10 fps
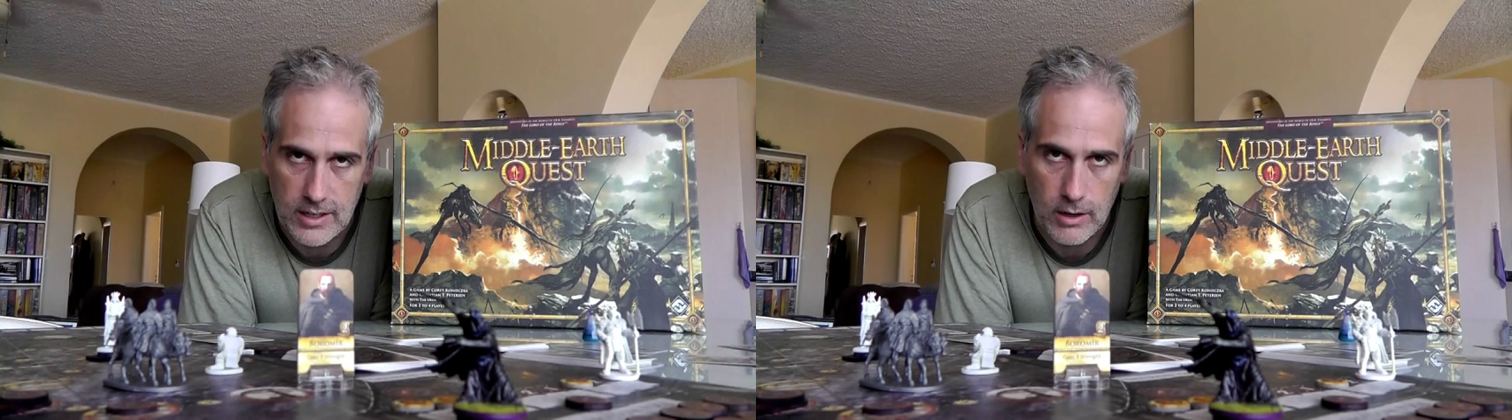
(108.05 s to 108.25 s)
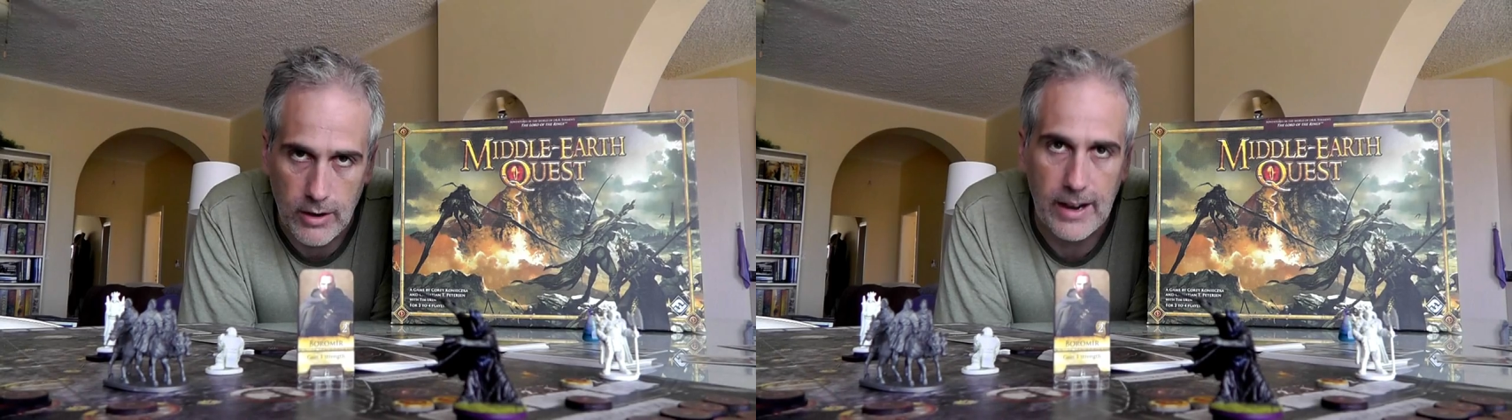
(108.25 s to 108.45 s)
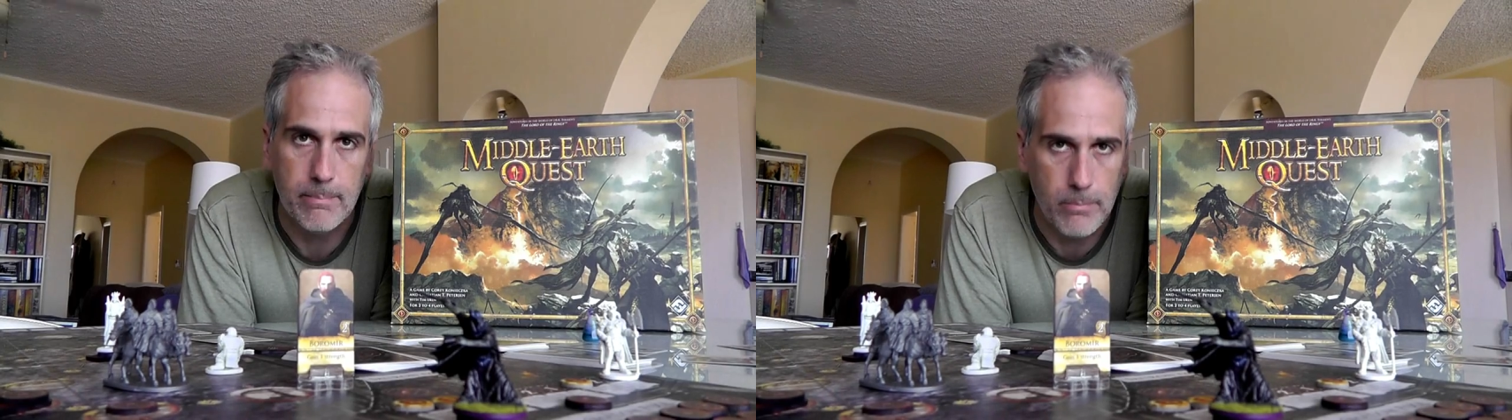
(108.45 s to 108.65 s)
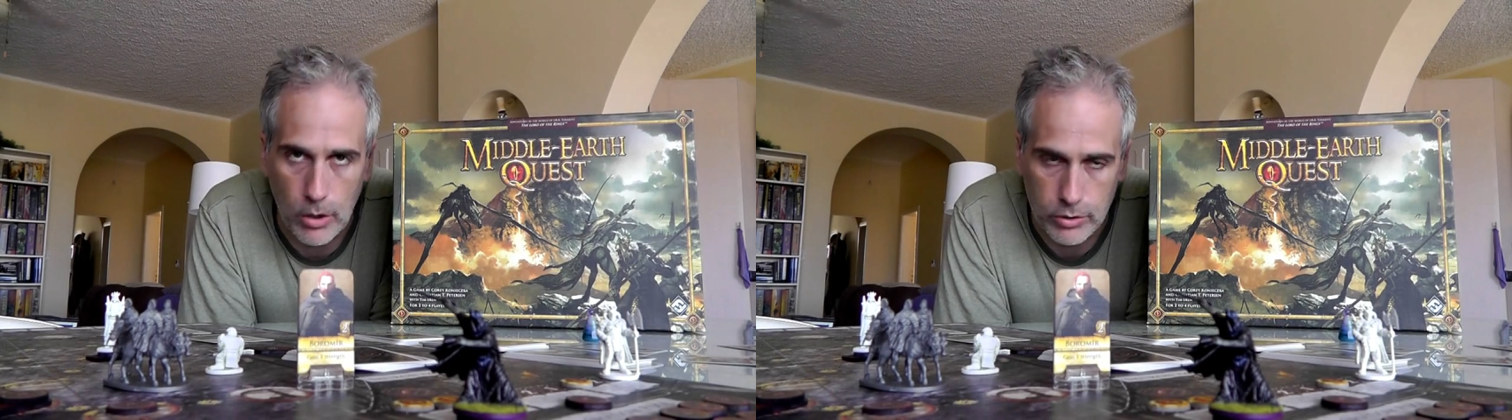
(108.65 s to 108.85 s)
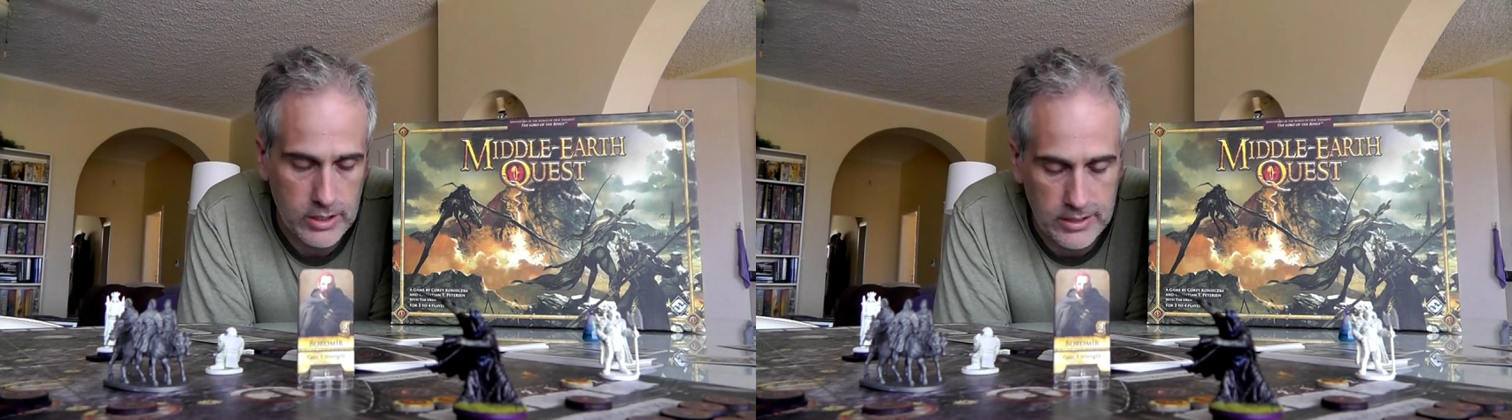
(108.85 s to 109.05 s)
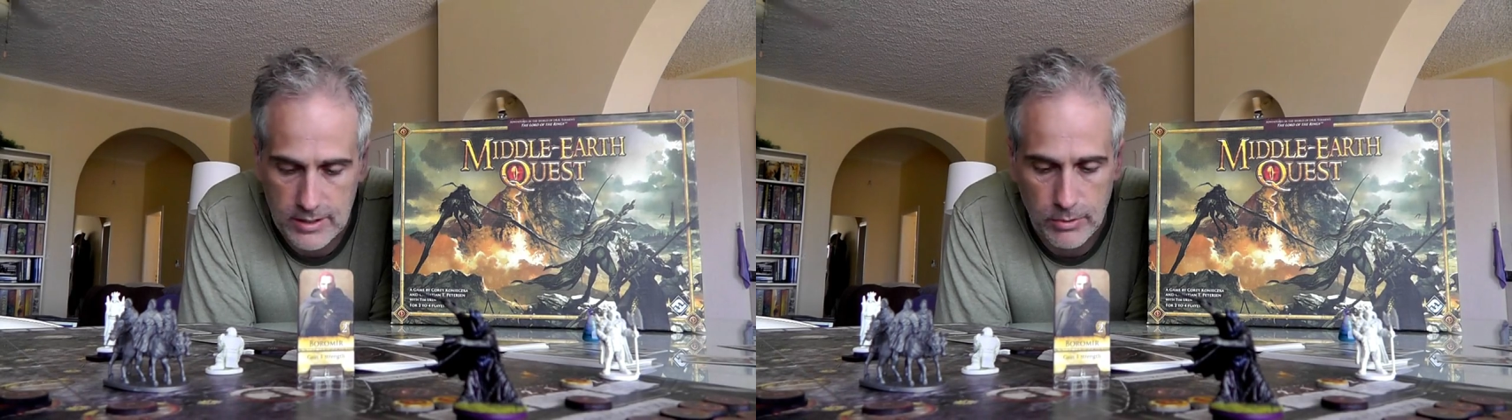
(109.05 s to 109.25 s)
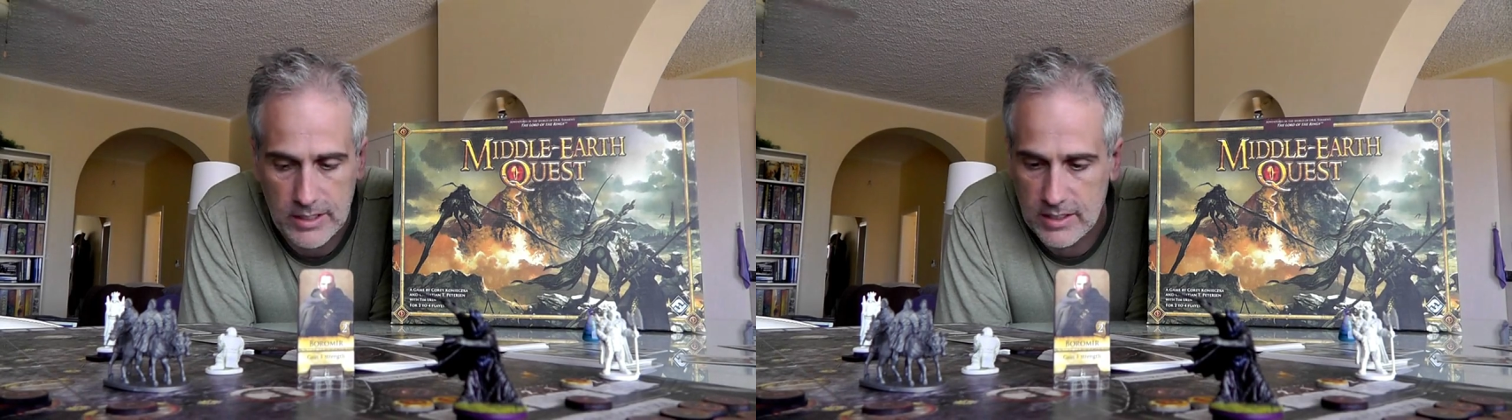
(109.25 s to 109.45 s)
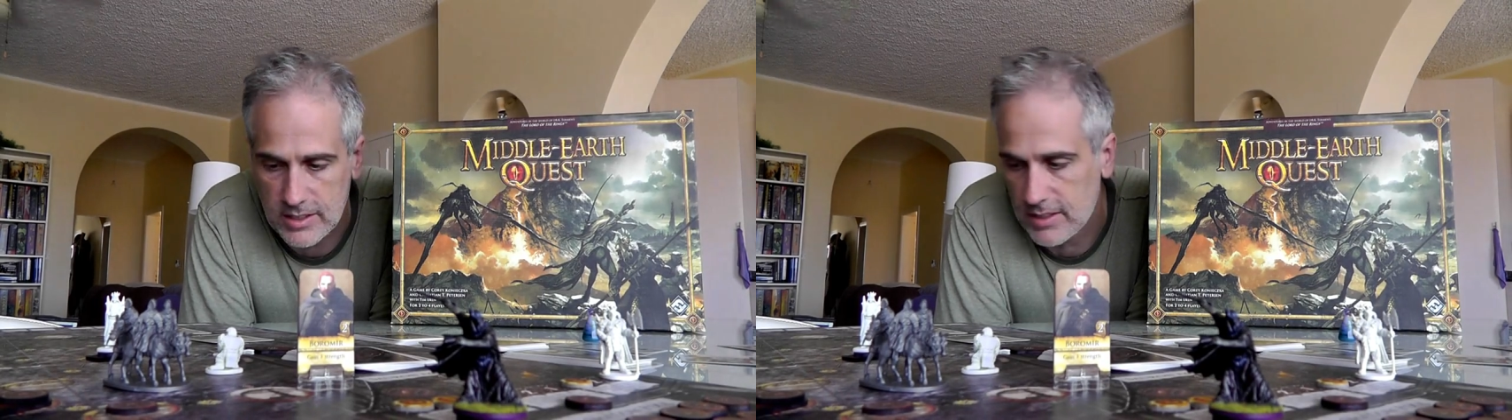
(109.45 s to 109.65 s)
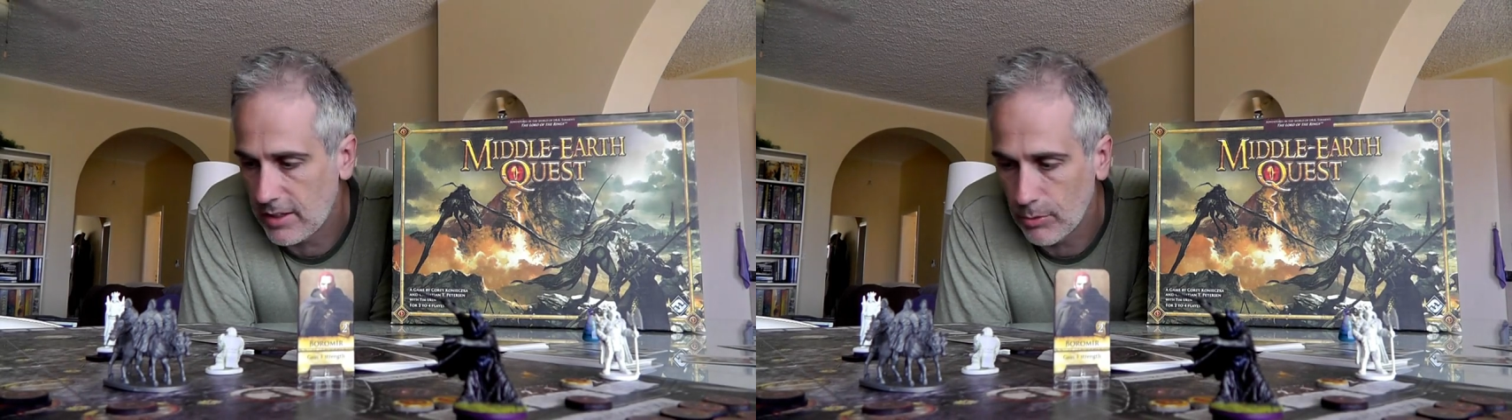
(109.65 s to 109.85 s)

a year at most because we just,